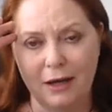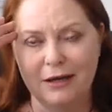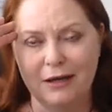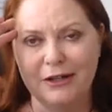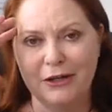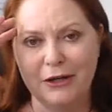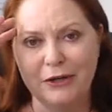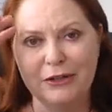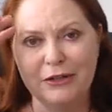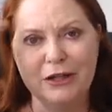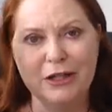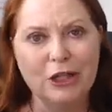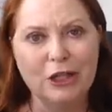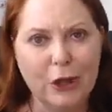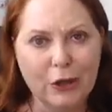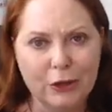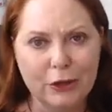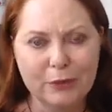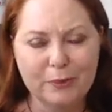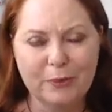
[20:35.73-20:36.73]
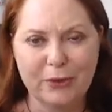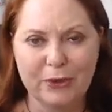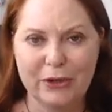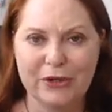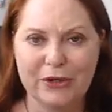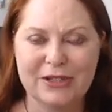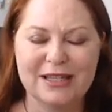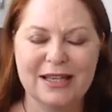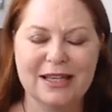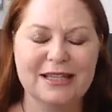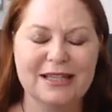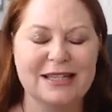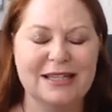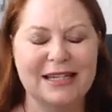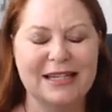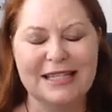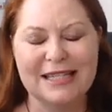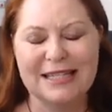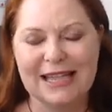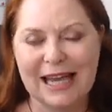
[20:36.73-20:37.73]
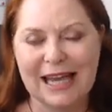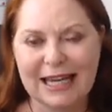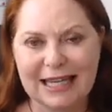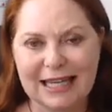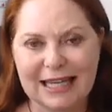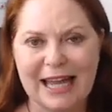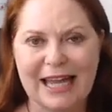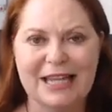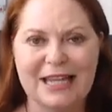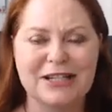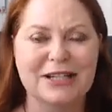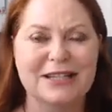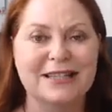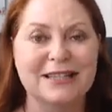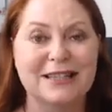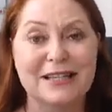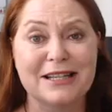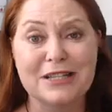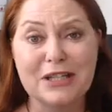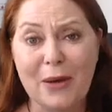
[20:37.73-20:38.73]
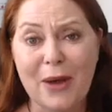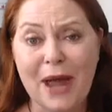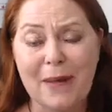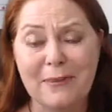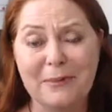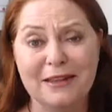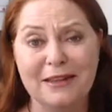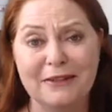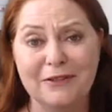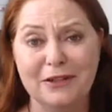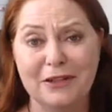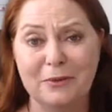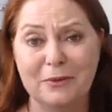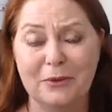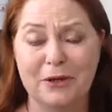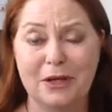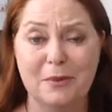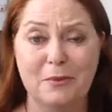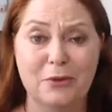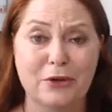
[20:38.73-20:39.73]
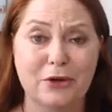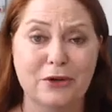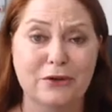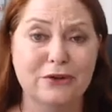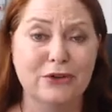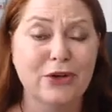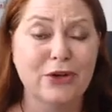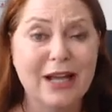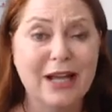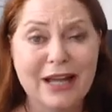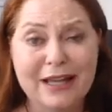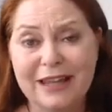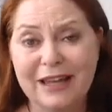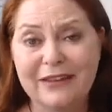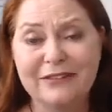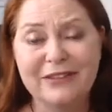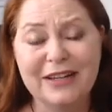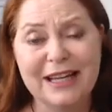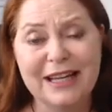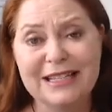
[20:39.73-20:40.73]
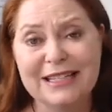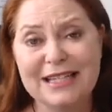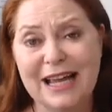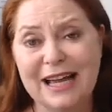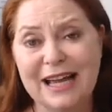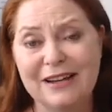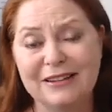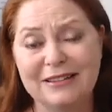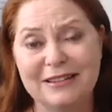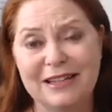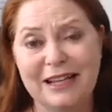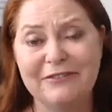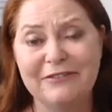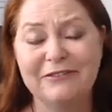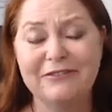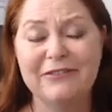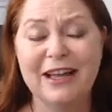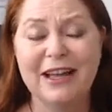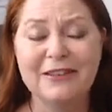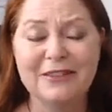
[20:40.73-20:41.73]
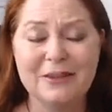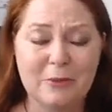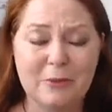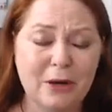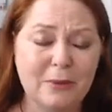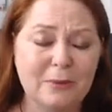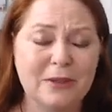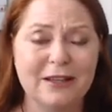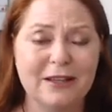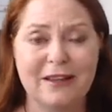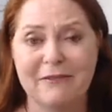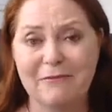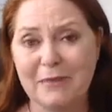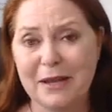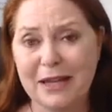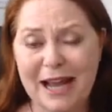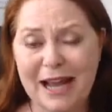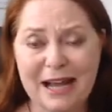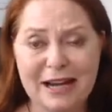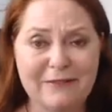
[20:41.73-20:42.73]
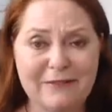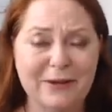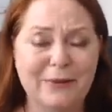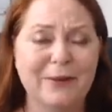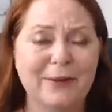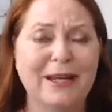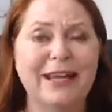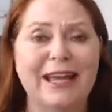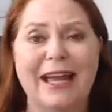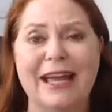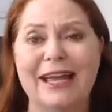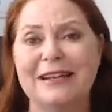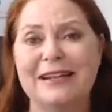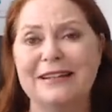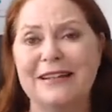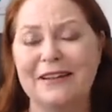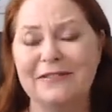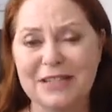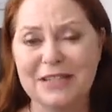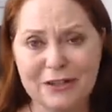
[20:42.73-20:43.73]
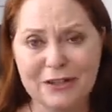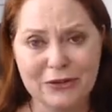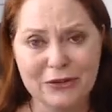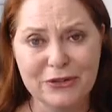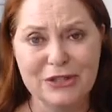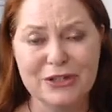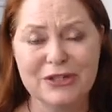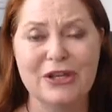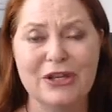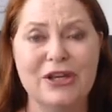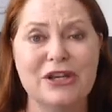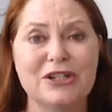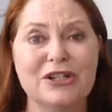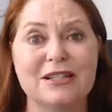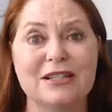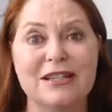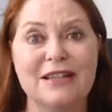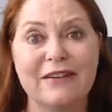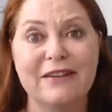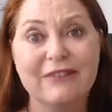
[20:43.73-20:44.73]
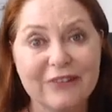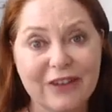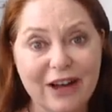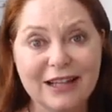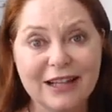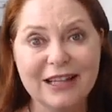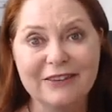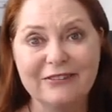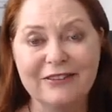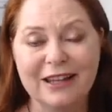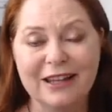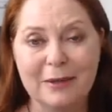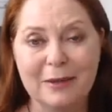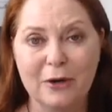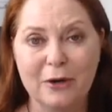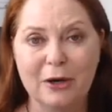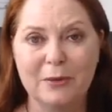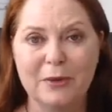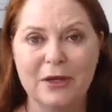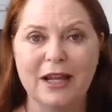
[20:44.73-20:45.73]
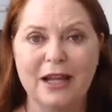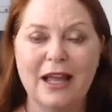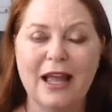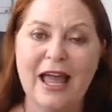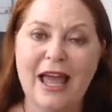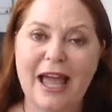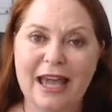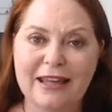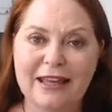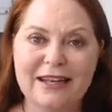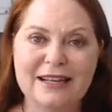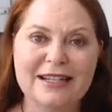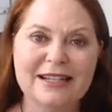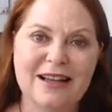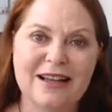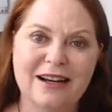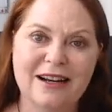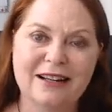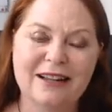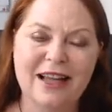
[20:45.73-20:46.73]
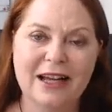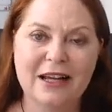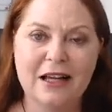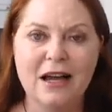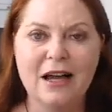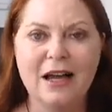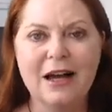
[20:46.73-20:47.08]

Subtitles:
the loan process, and it's taken ages, and they're so happy they've got a pre-approval. They get down and they've found the property. They've been out every weekend. They've done all the searches. They finally found the property, and it's kind of like,